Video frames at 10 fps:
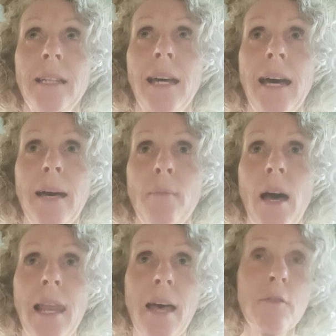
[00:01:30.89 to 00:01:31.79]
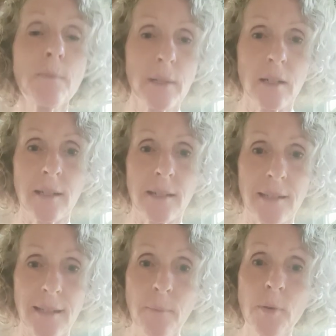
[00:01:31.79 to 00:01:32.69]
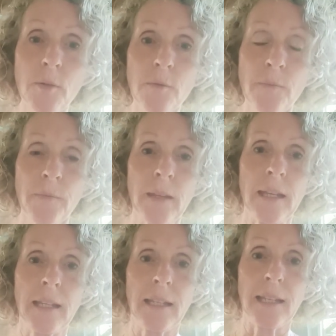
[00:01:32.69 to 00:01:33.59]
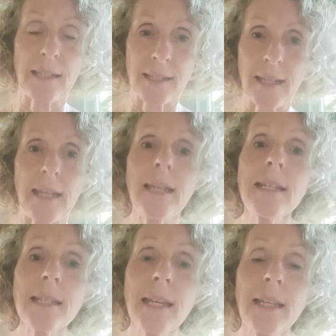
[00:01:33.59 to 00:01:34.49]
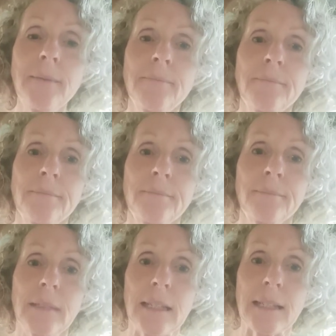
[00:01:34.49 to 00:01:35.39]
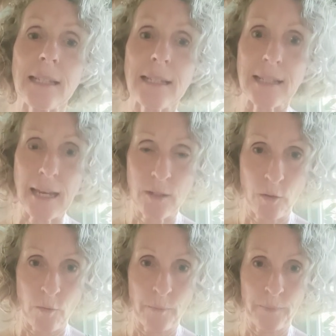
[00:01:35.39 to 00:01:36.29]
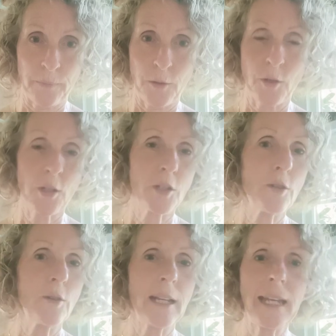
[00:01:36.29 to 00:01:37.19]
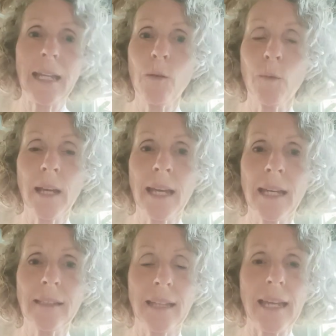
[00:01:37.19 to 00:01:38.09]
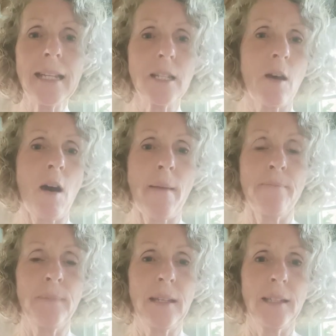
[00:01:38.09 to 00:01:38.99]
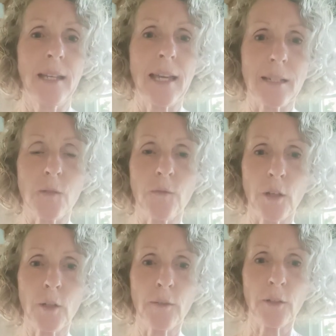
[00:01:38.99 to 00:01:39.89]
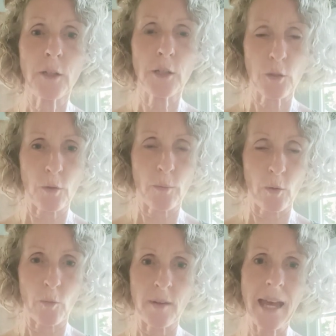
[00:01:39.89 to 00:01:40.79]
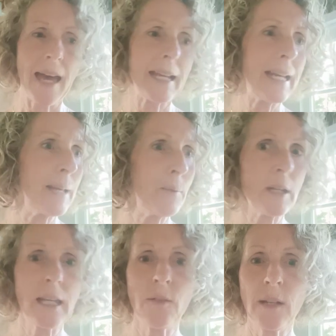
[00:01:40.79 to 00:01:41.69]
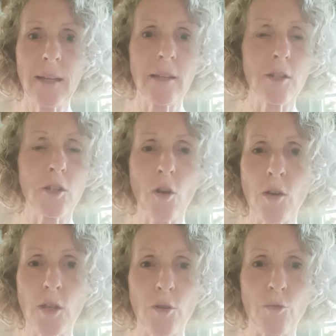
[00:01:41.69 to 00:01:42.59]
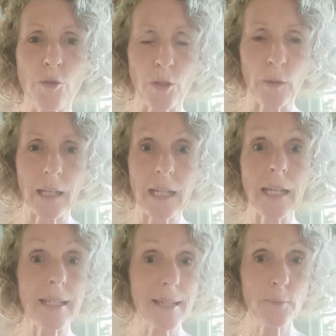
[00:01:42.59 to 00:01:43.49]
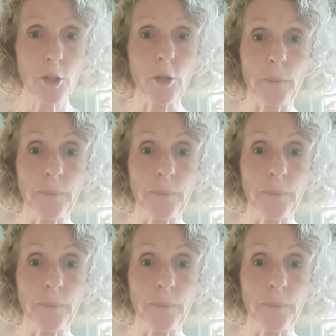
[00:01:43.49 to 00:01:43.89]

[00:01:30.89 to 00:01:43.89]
I love it because it's simple, it's easy, it's subtle. You can do it anywhere, anytime, and it's very, very doable without anybody even needing to know that you're doing it except you.